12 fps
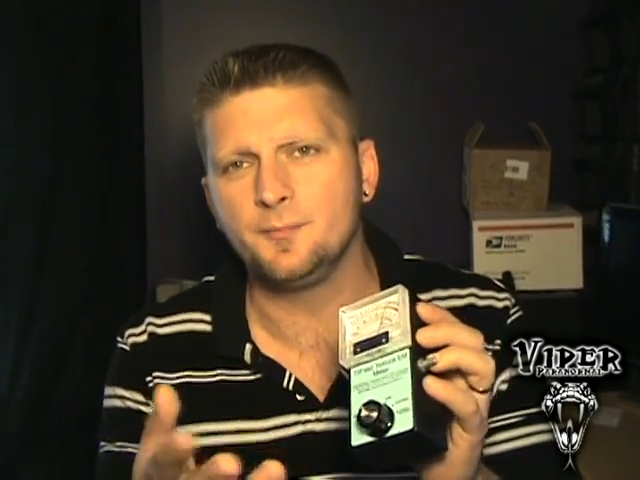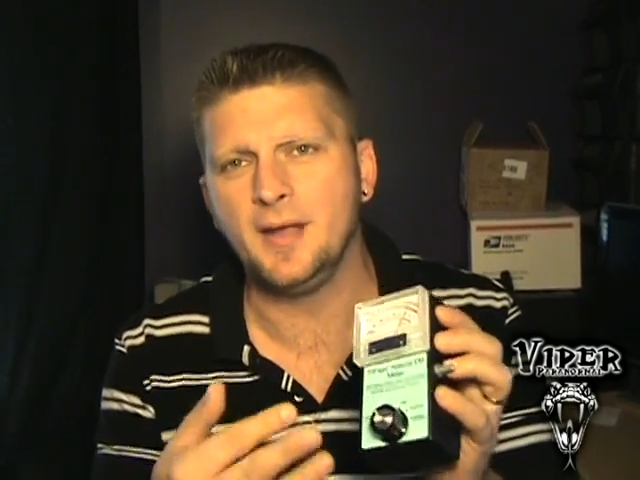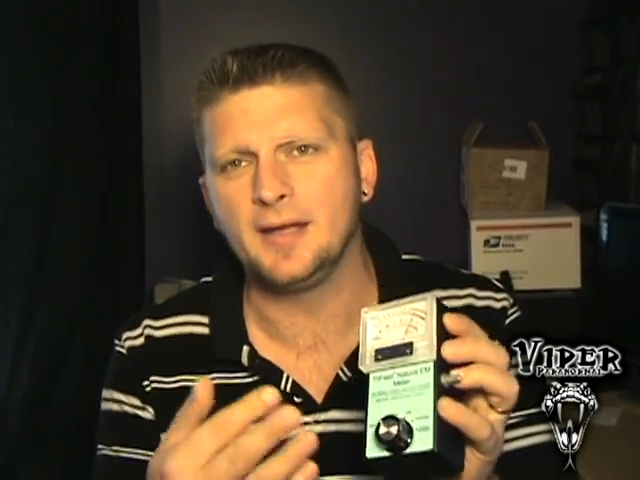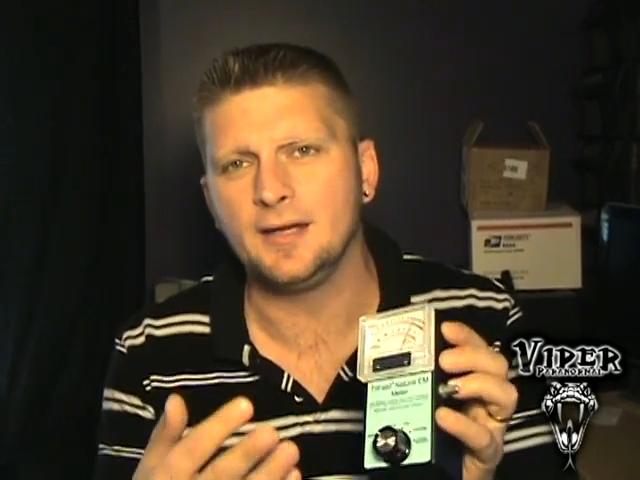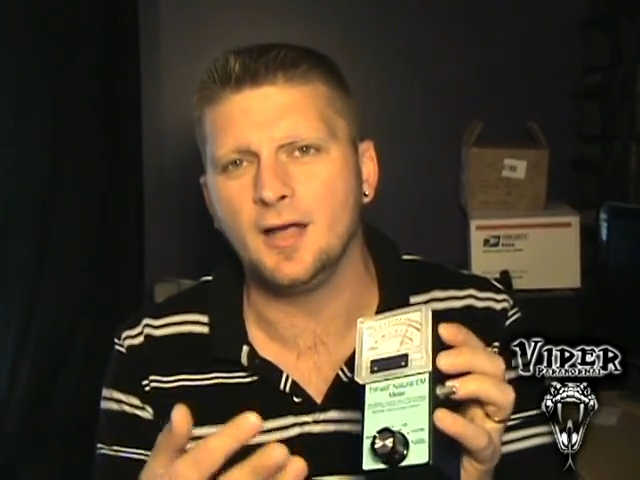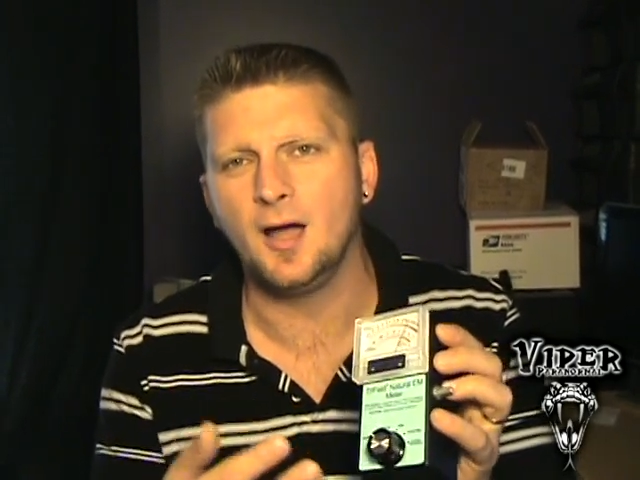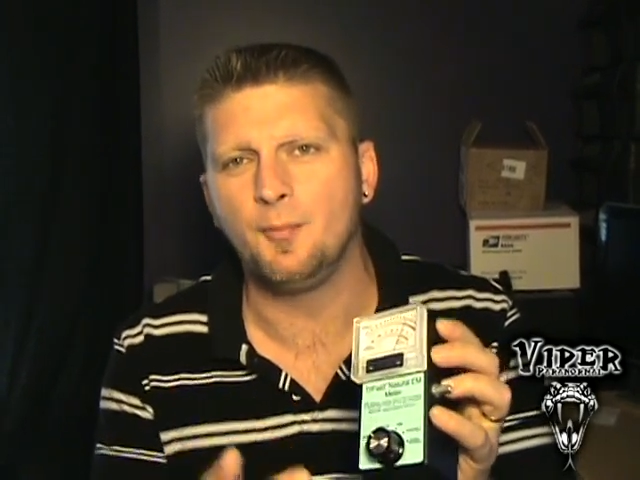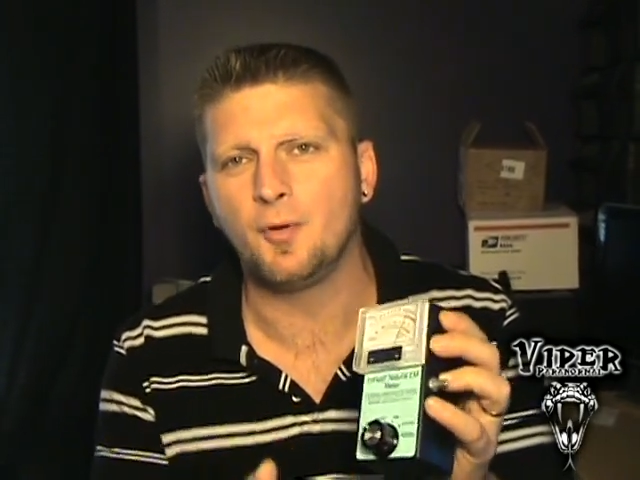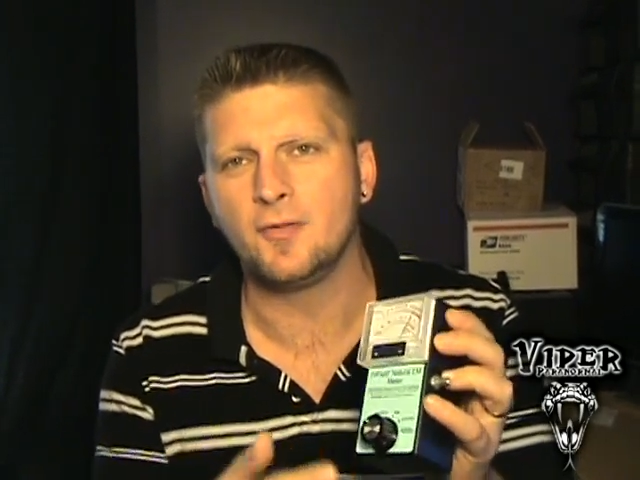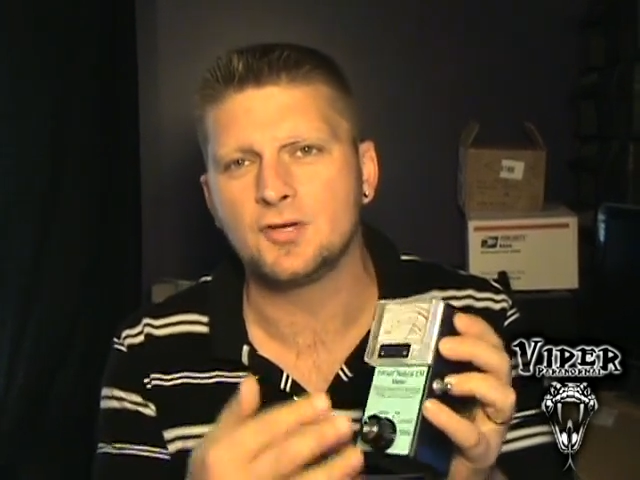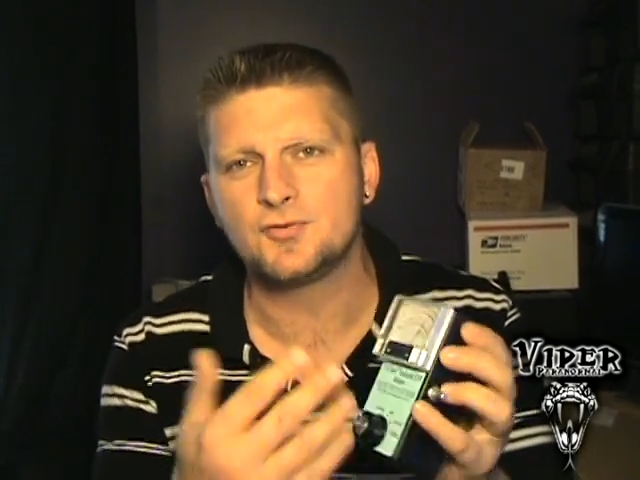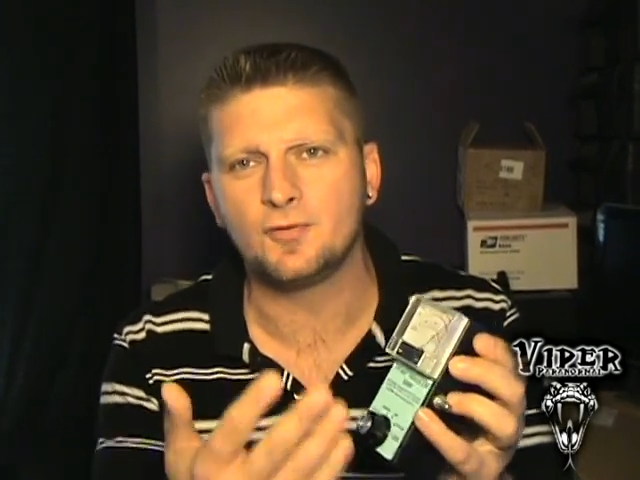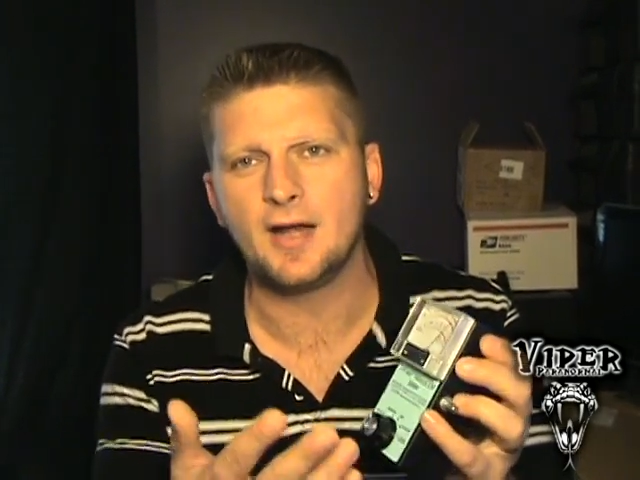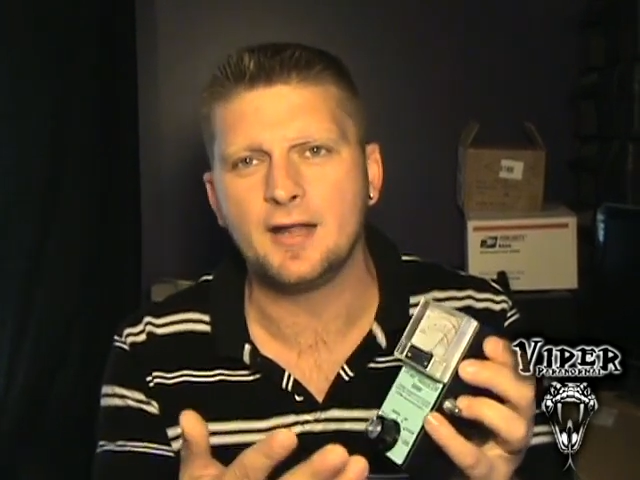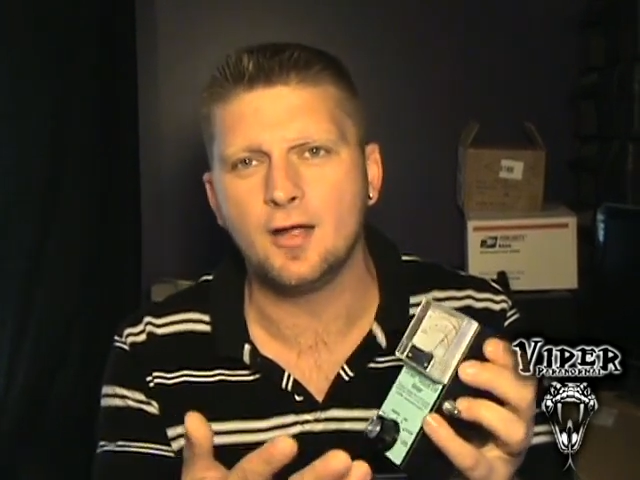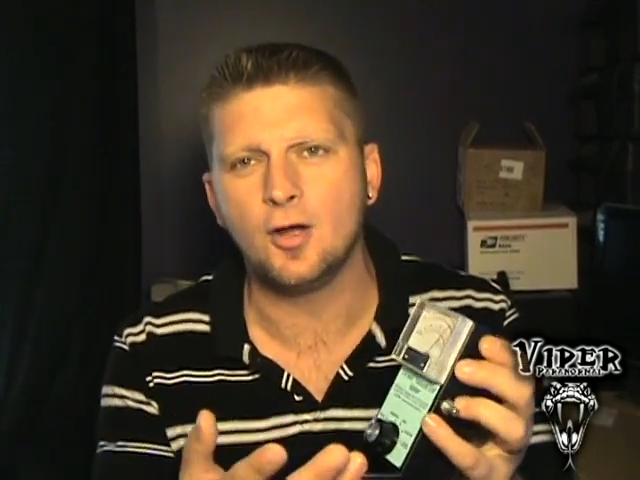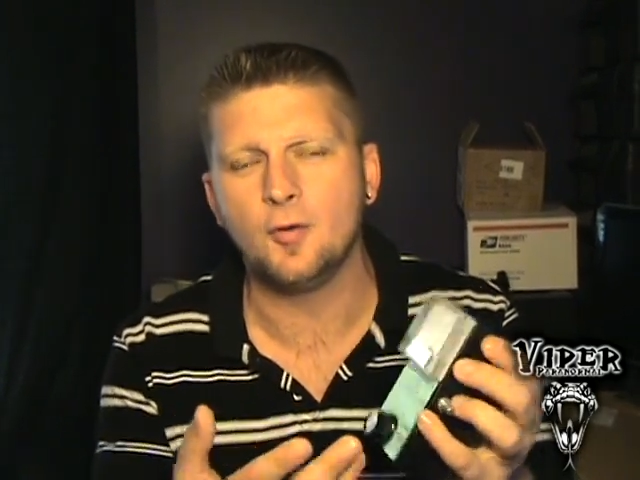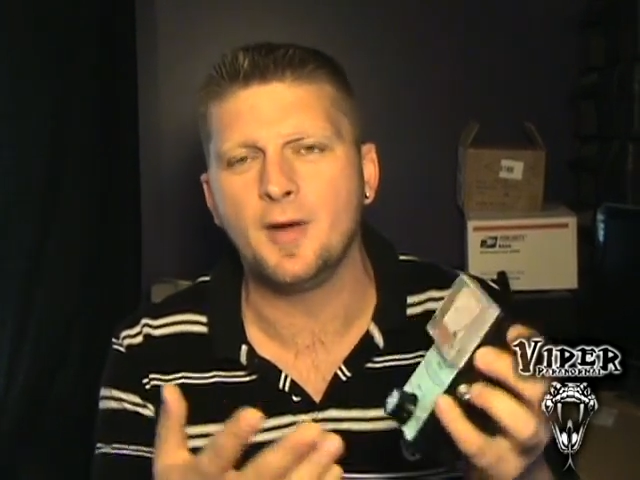picking up, whether it's
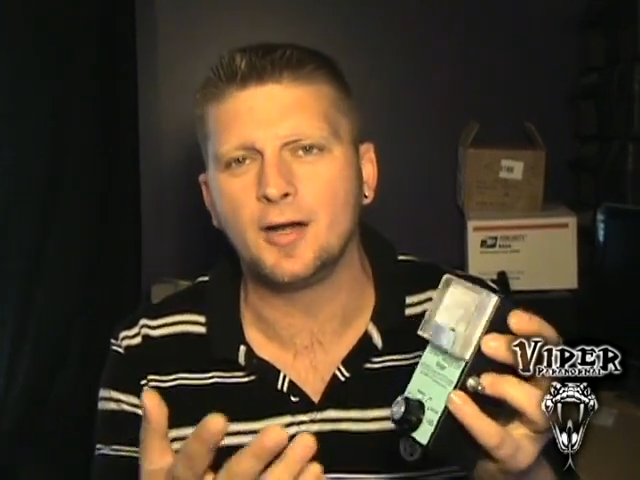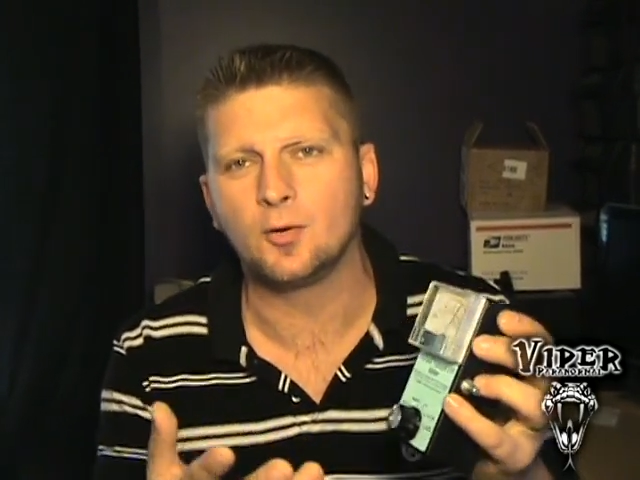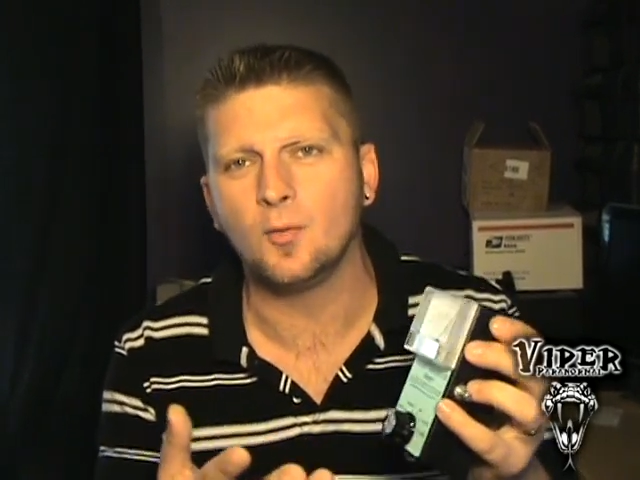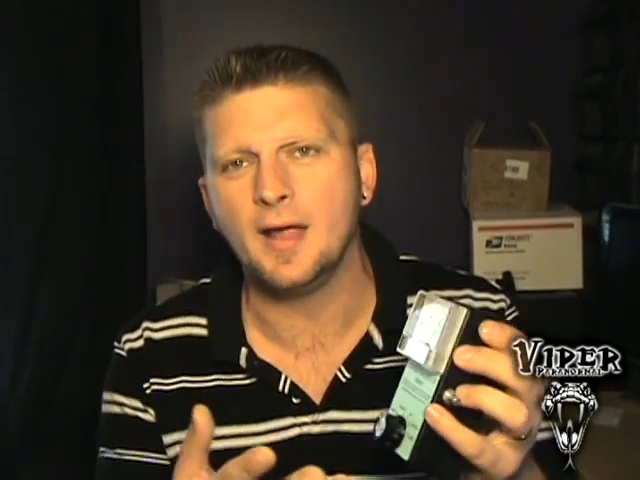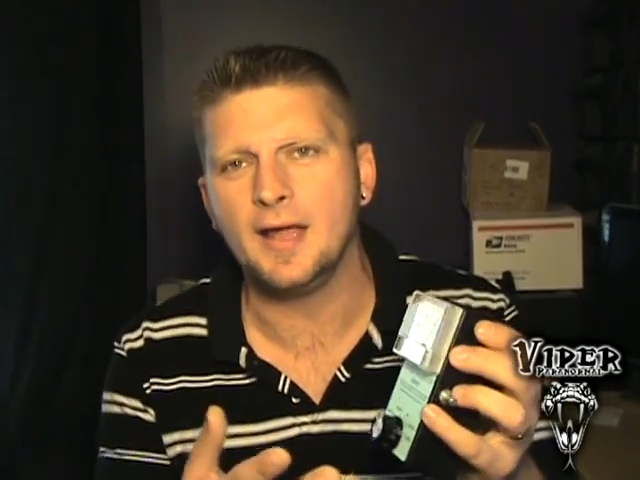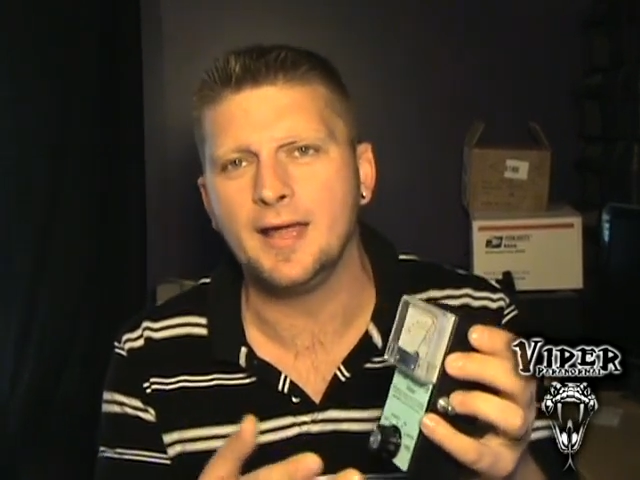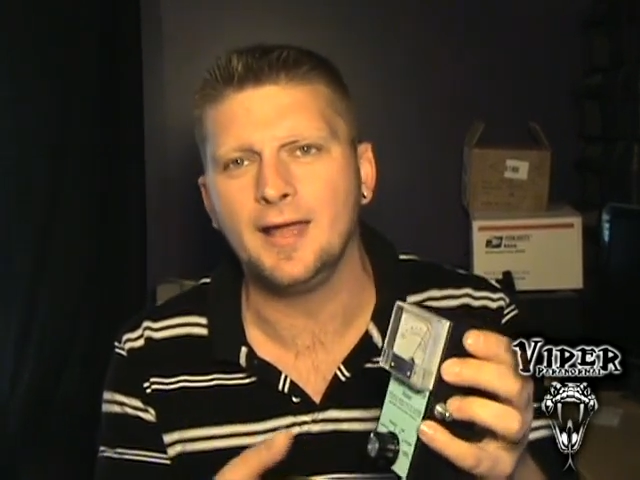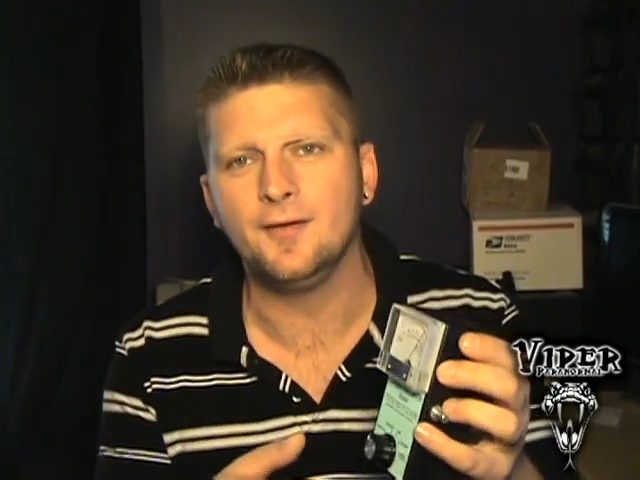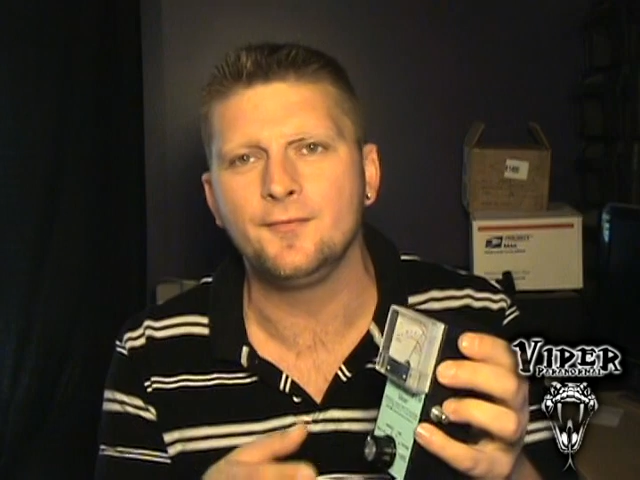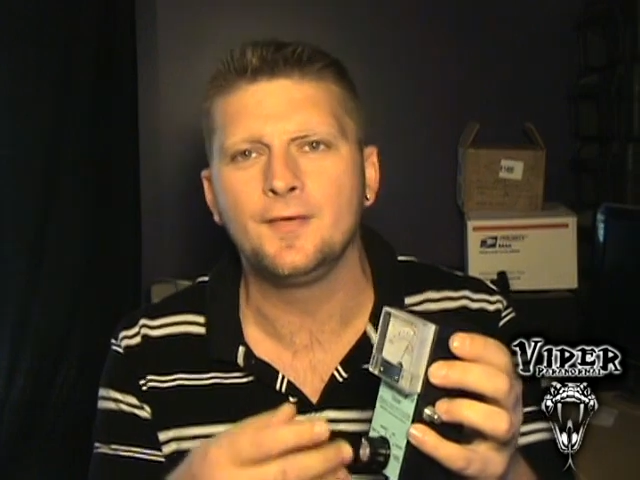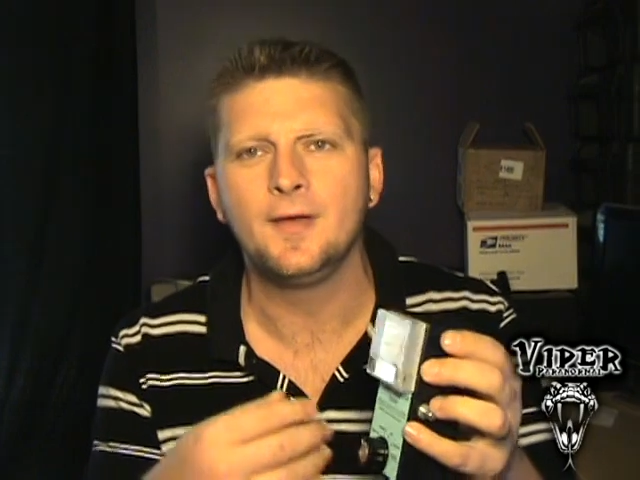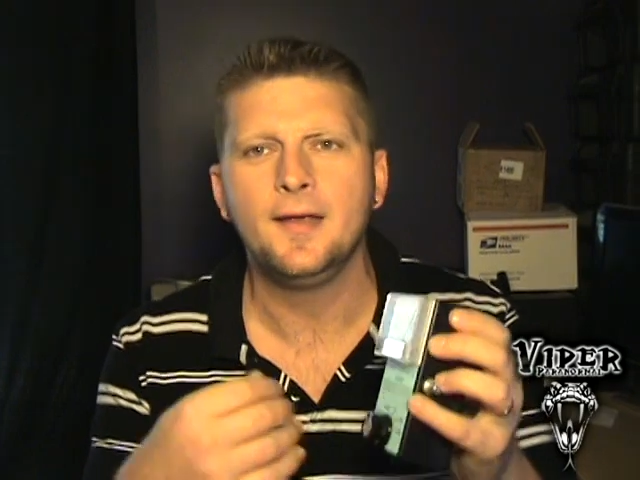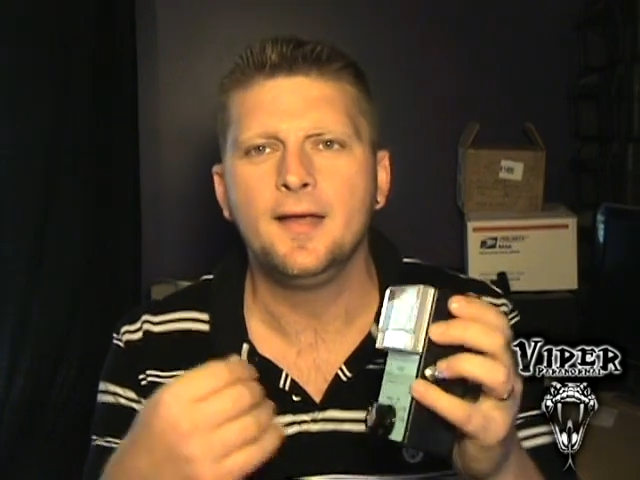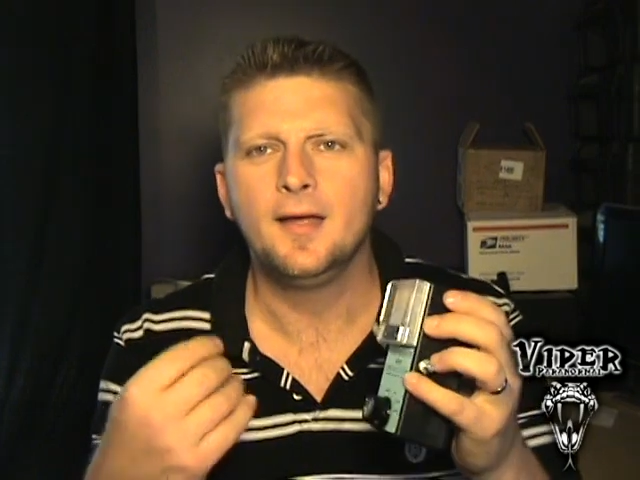radio, microwave,